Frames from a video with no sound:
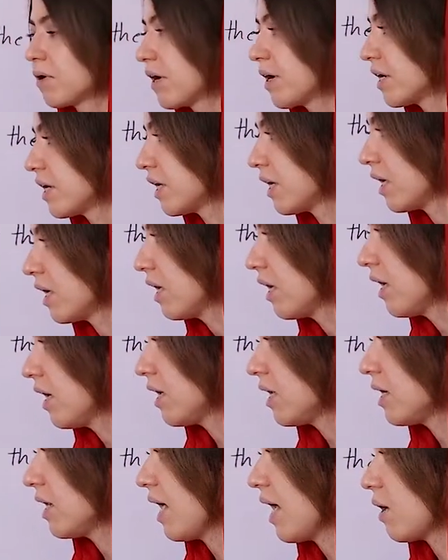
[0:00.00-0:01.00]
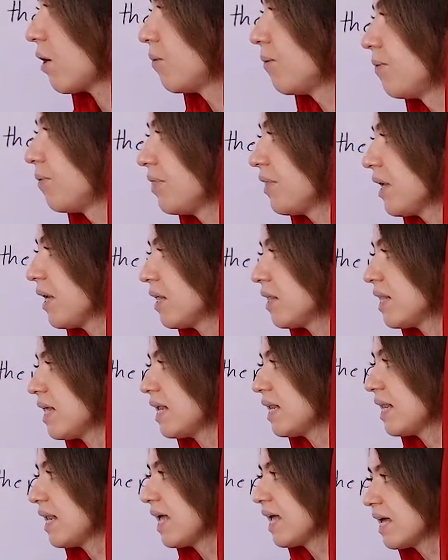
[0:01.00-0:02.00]
party. Now,
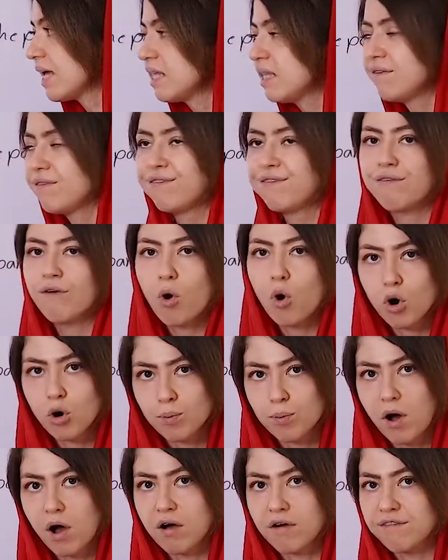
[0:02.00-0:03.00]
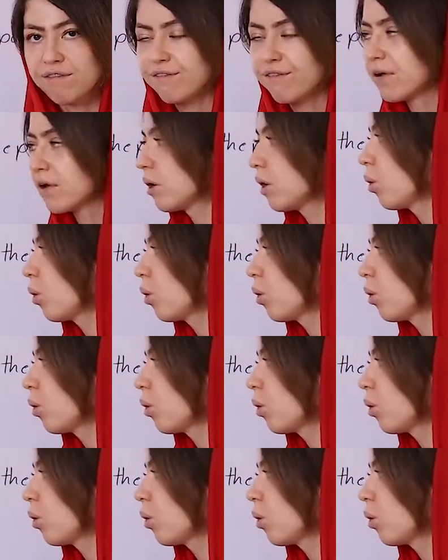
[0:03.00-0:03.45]
the negative form of